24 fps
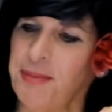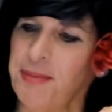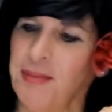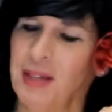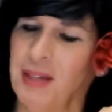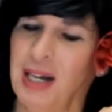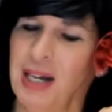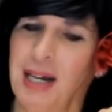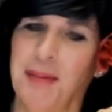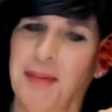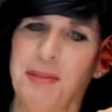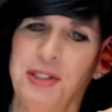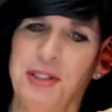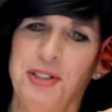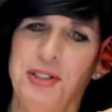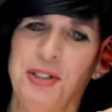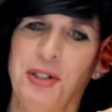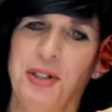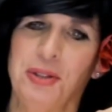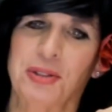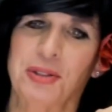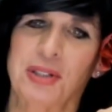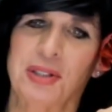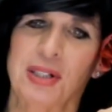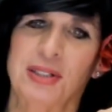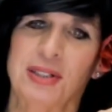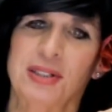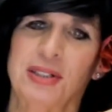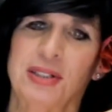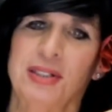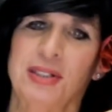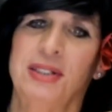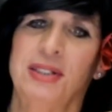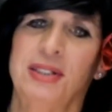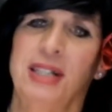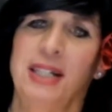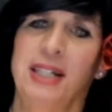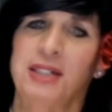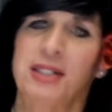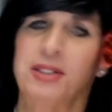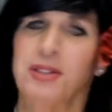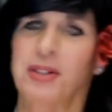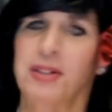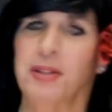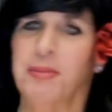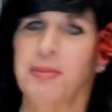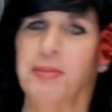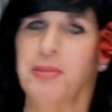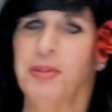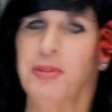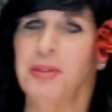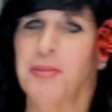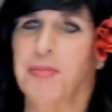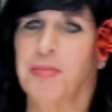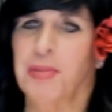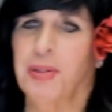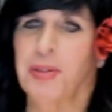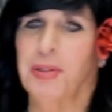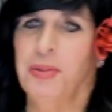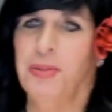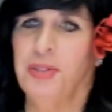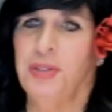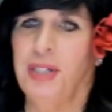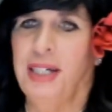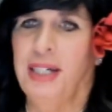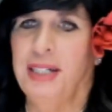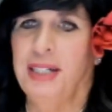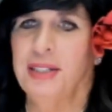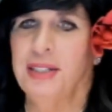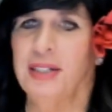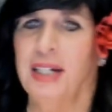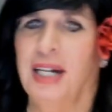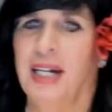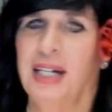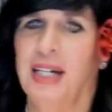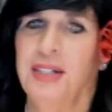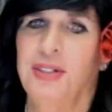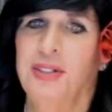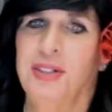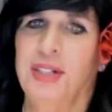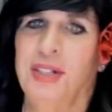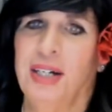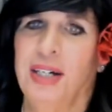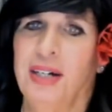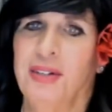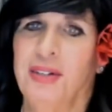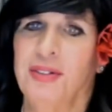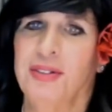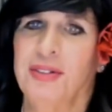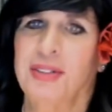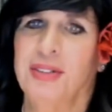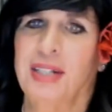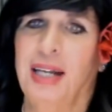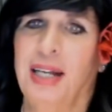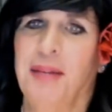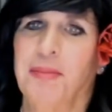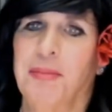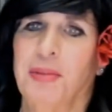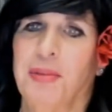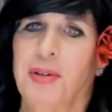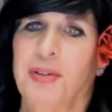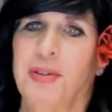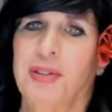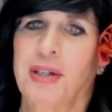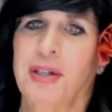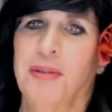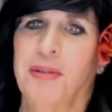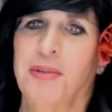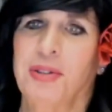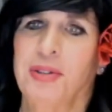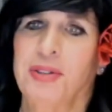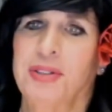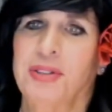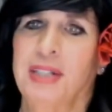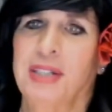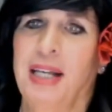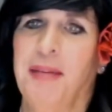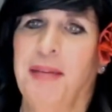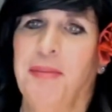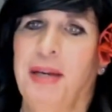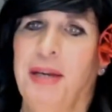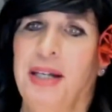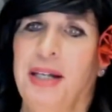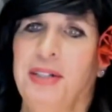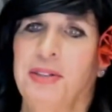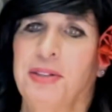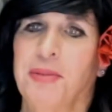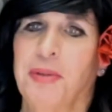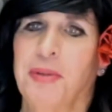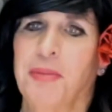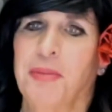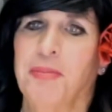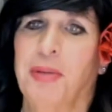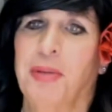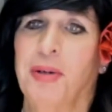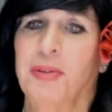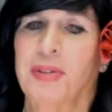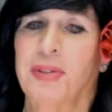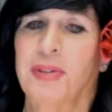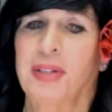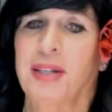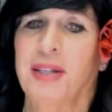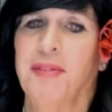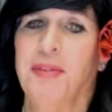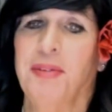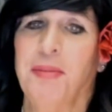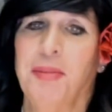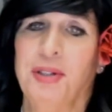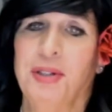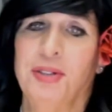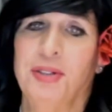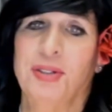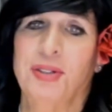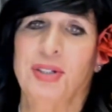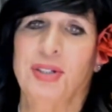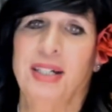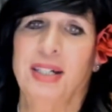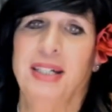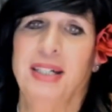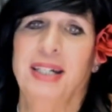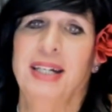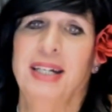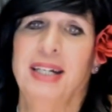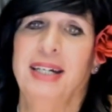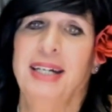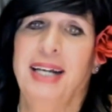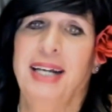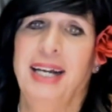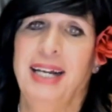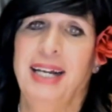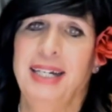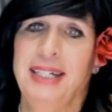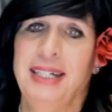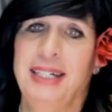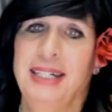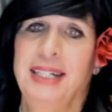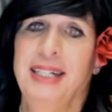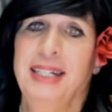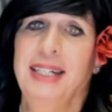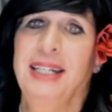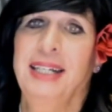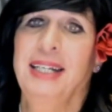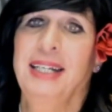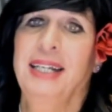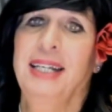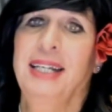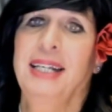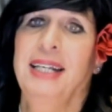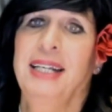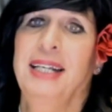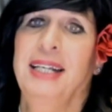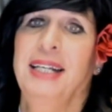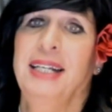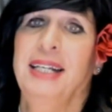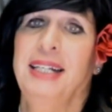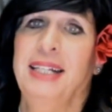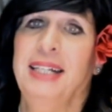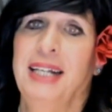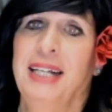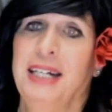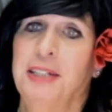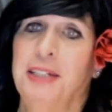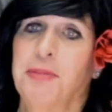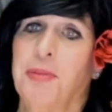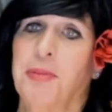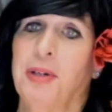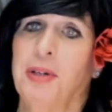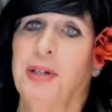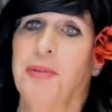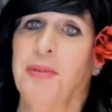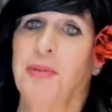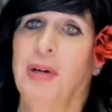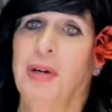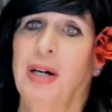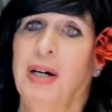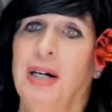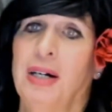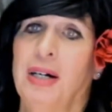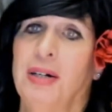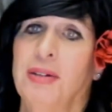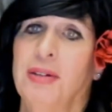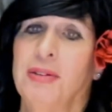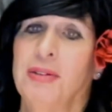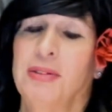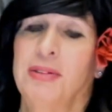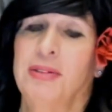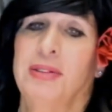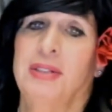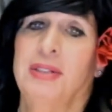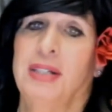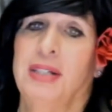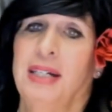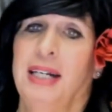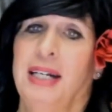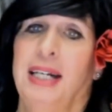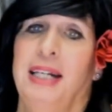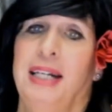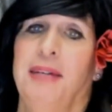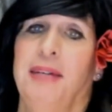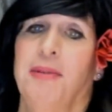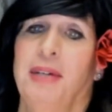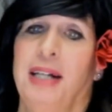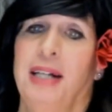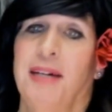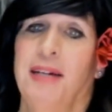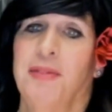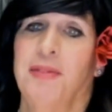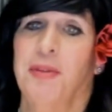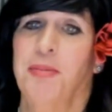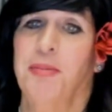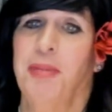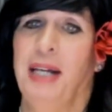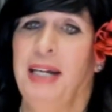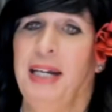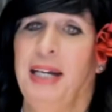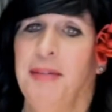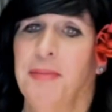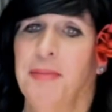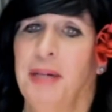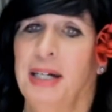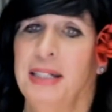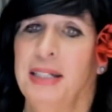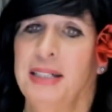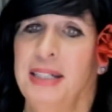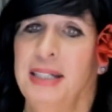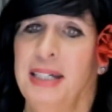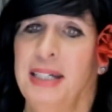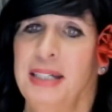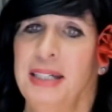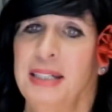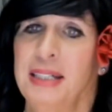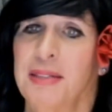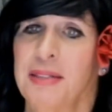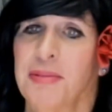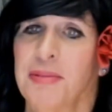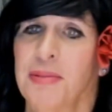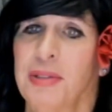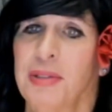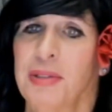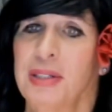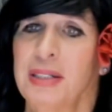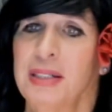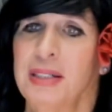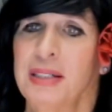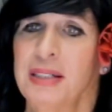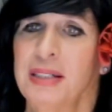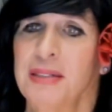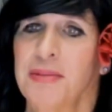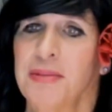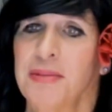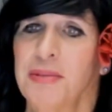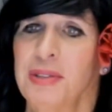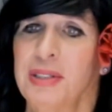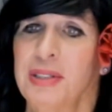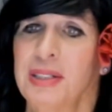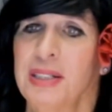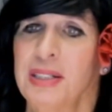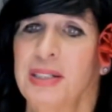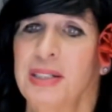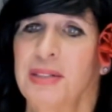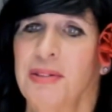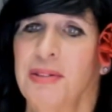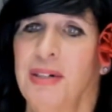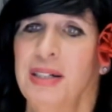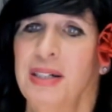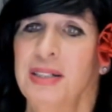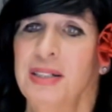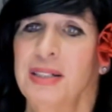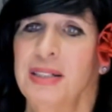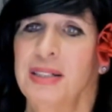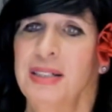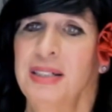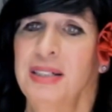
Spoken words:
I'm as useless as tits on the bull. Blue Jeans and I share the same birthday. We're the same age, and we both live in Michigan. Now that's pretty wild. Did anyone ever paint my tits? What's this question?